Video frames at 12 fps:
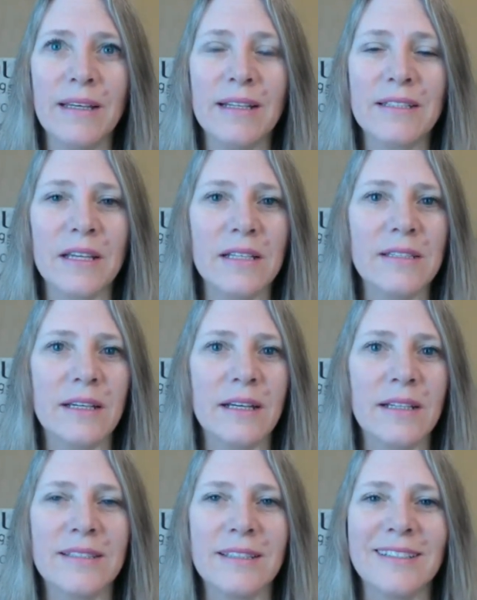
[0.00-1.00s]

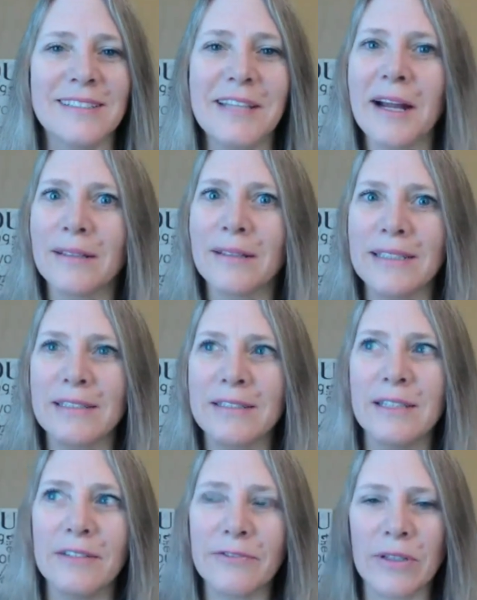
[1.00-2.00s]
It's an entirely
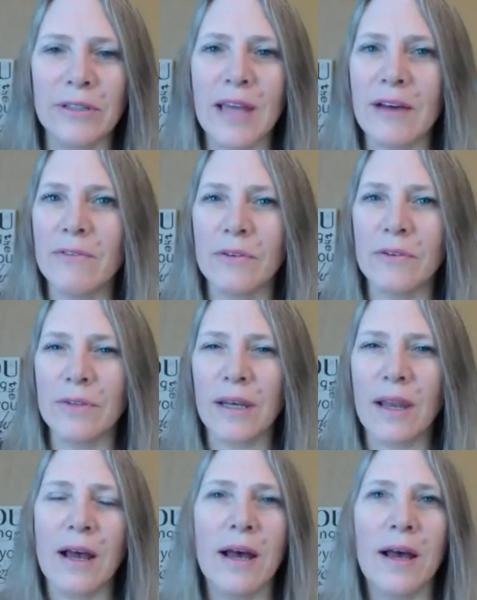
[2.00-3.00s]
different level
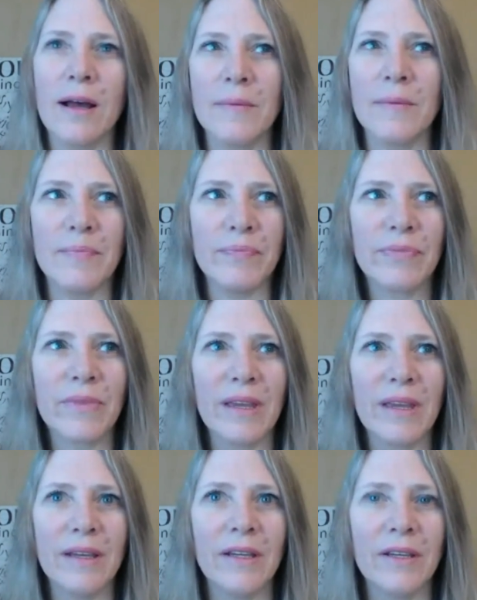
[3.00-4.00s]
that
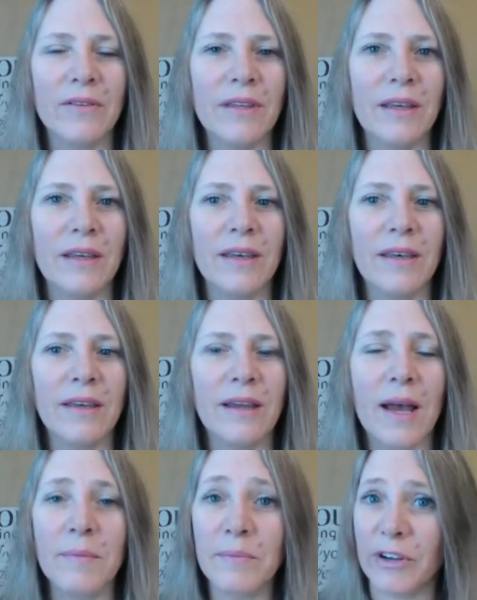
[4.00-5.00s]
that
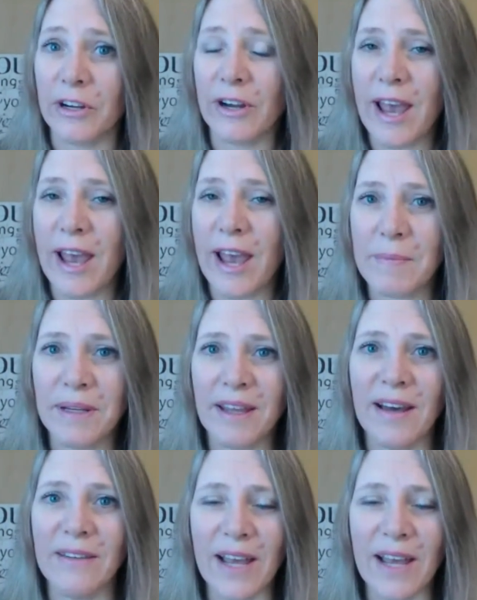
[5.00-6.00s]
I'm very happy to
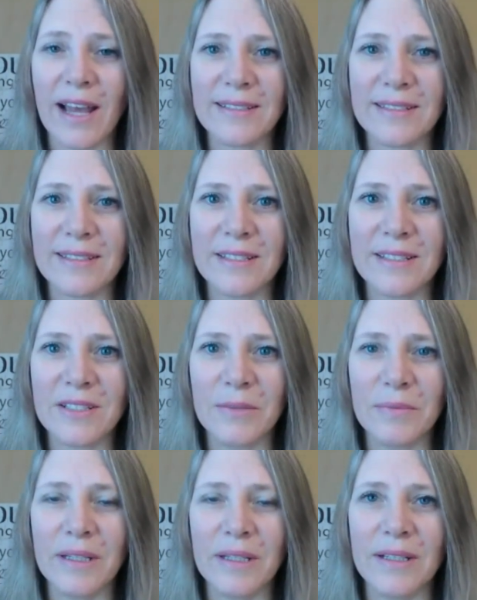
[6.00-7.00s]
have access to,
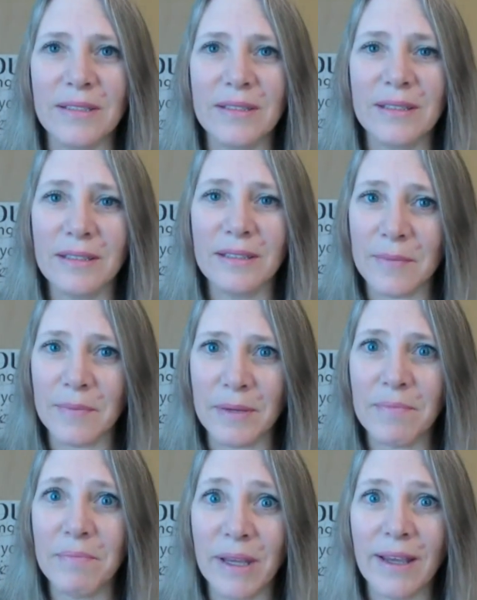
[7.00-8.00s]
because
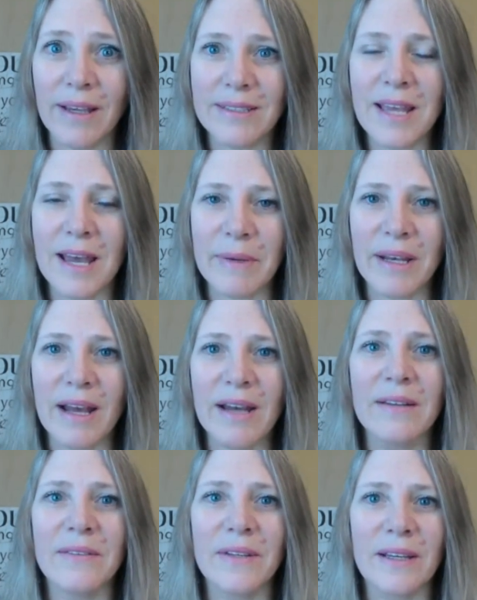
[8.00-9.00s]
something big is coming out
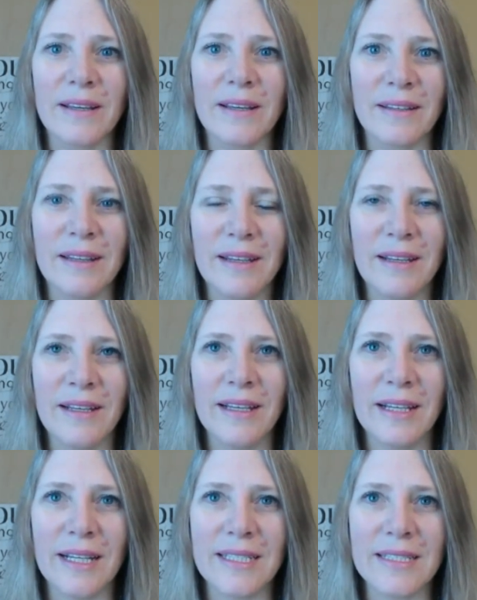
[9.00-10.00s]
of it, and
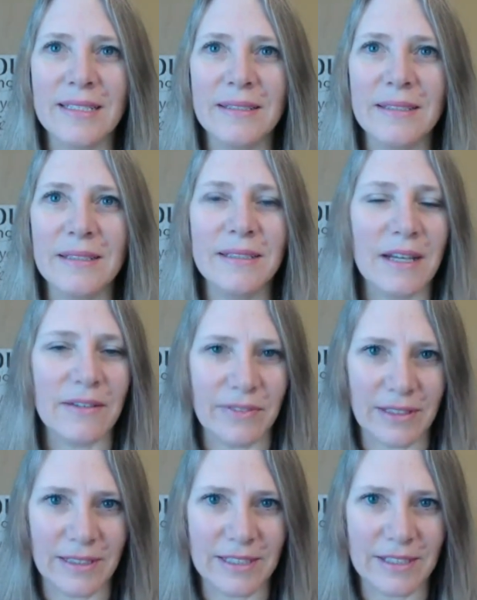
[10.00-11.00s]
it's
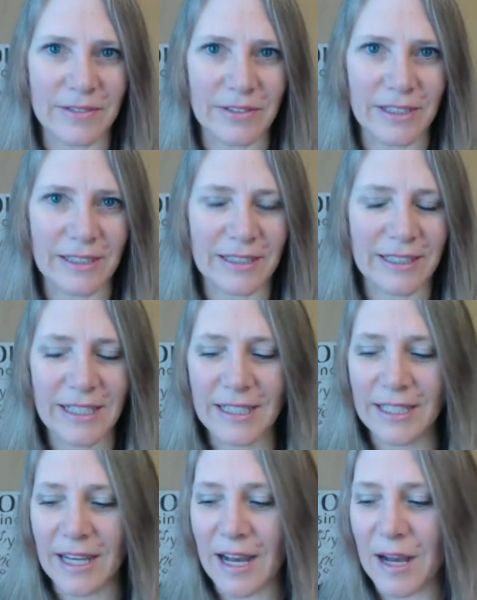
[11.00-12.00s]
definitely different.
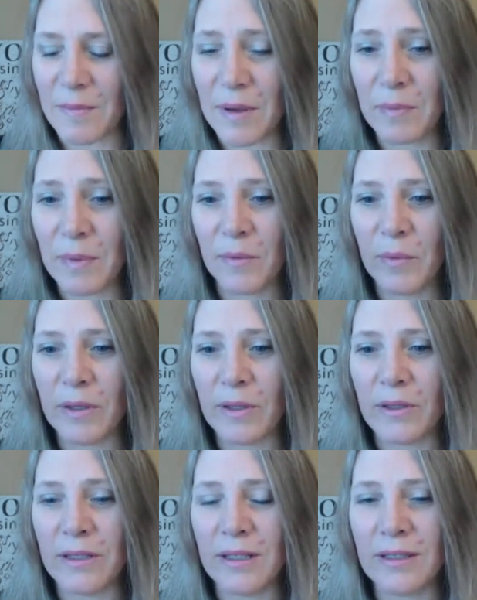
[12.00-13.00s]
But
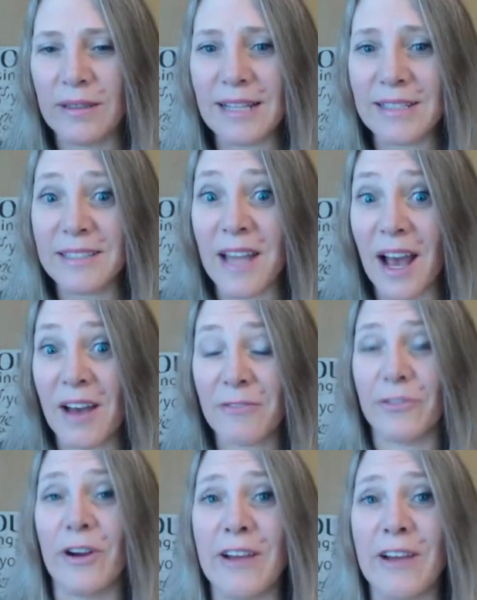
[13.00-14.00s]
that's not
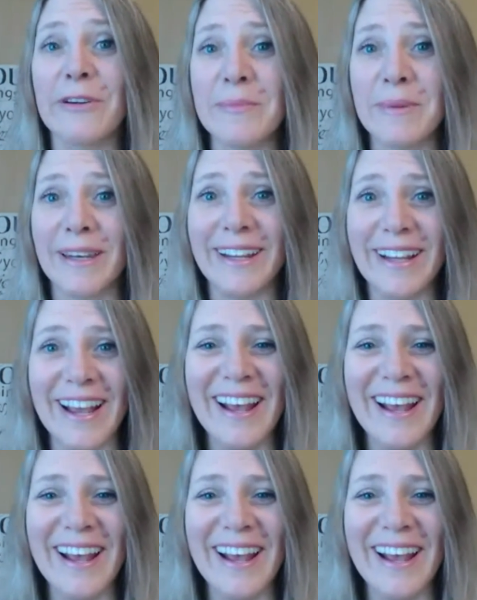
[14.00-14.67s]
for everybody.